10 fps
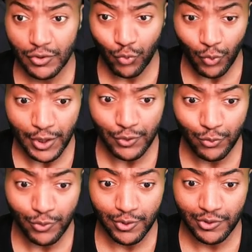
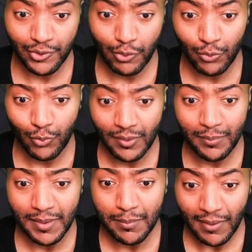22 years old
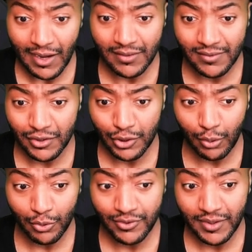will be monitored
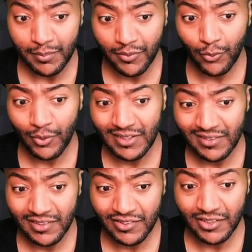closely before a
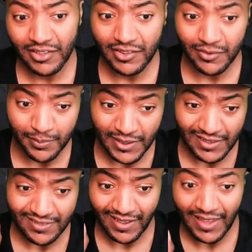decision is
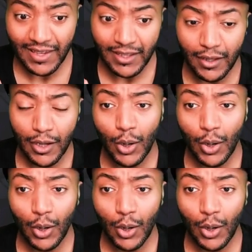being taken